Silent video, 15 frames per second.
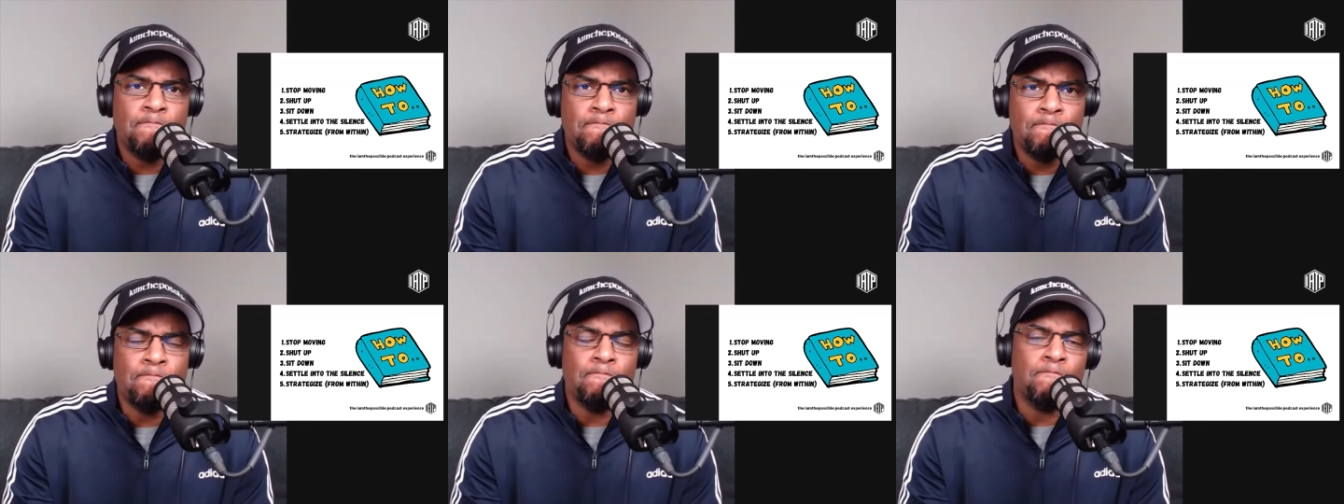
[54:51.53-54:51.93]

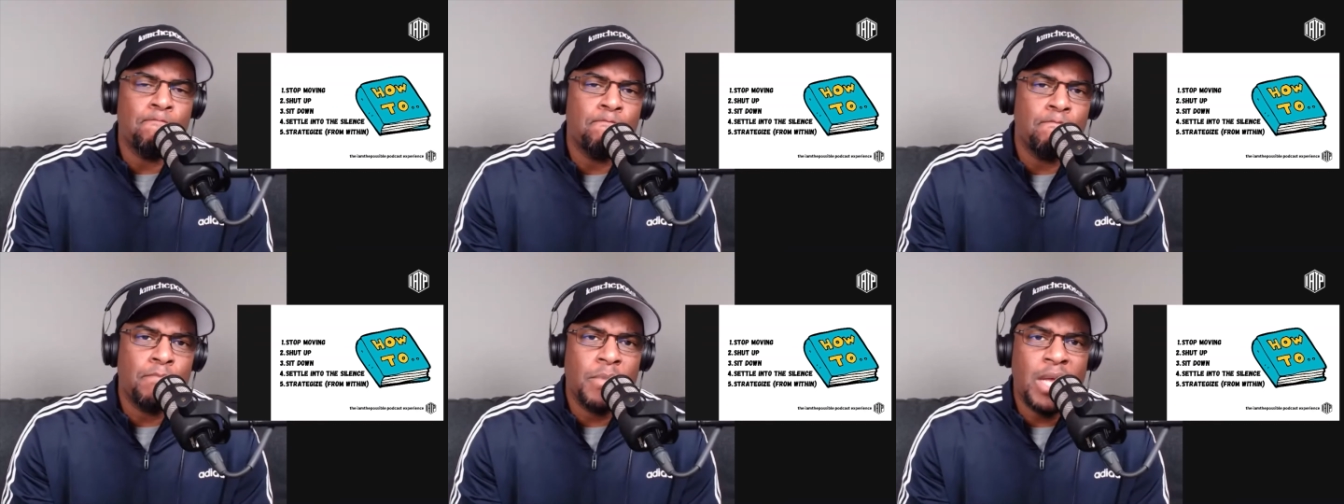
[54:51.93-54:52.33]
hmm,
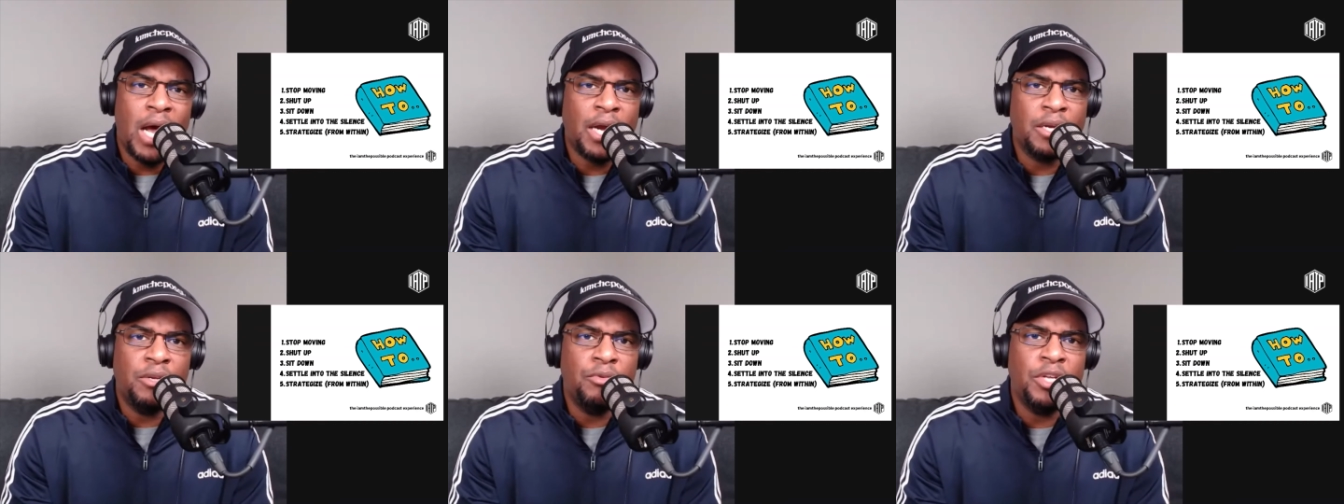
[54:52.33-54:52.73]

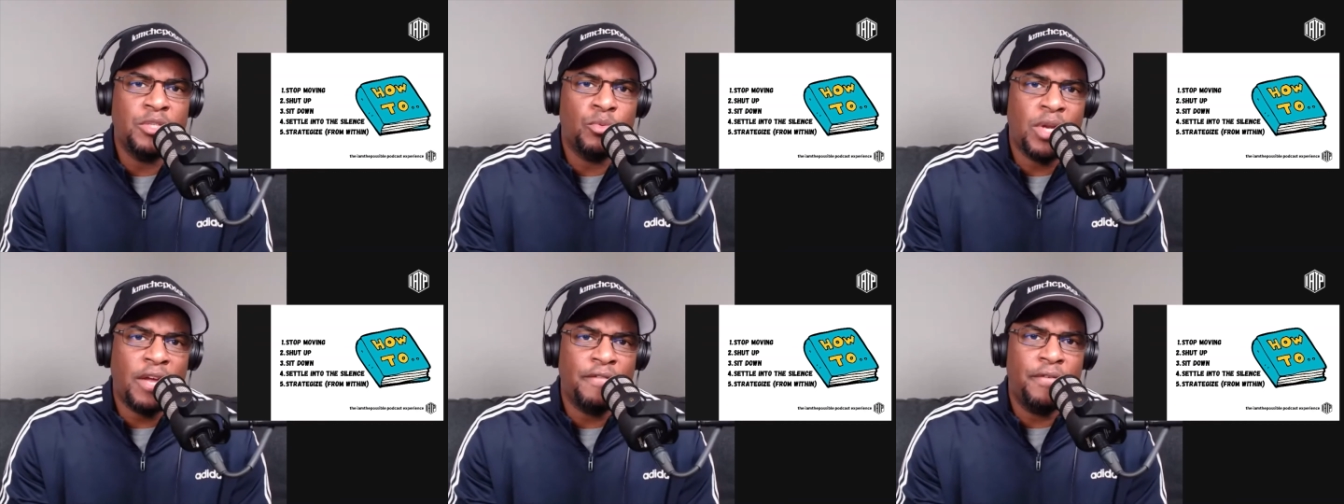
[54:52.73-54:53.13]
I can do
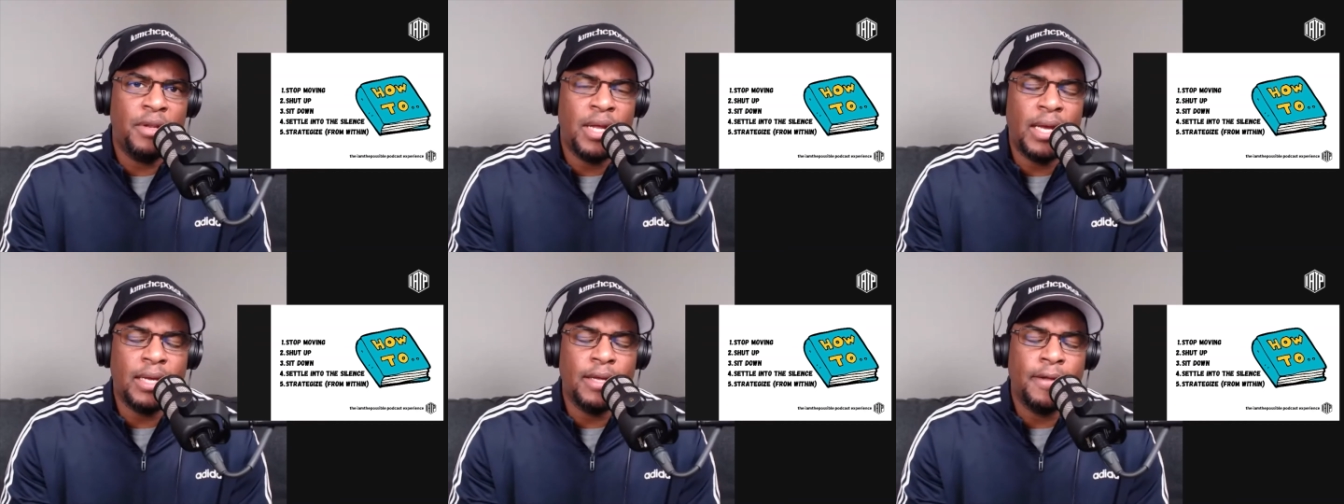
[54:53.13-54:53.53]
this when I feel
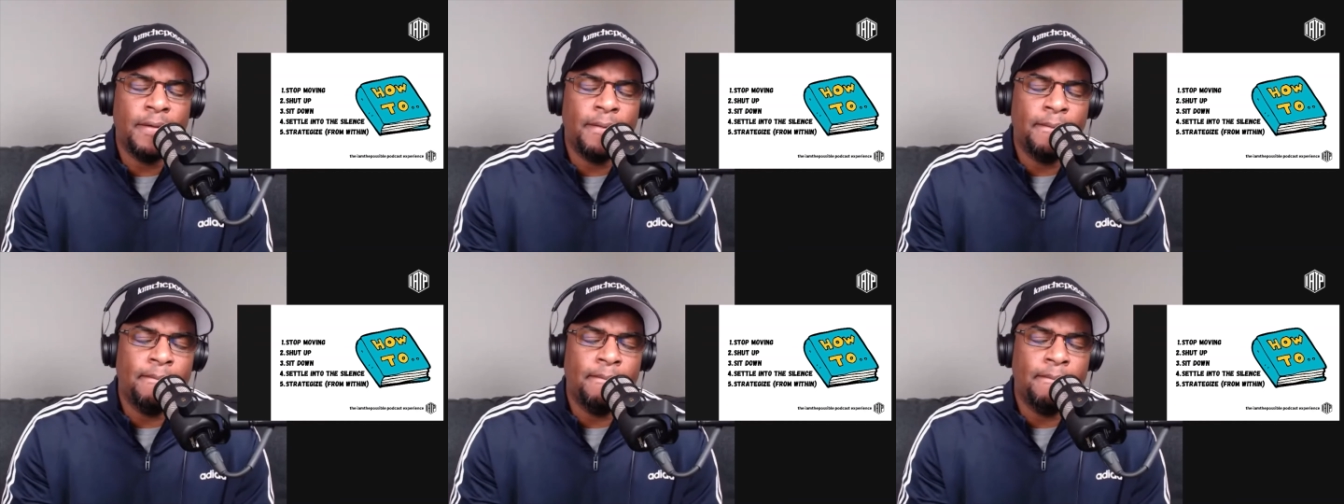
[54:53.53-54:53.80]
like it.